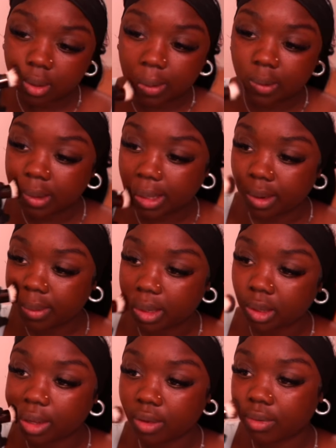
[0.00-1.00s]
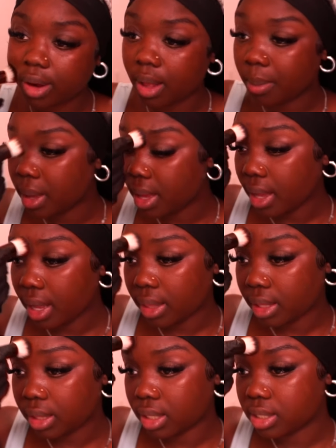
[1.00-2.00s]
that I want to cover up,
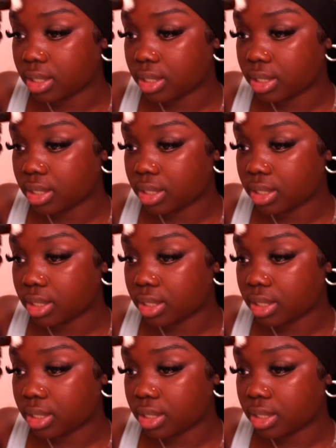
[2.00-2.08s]
and then the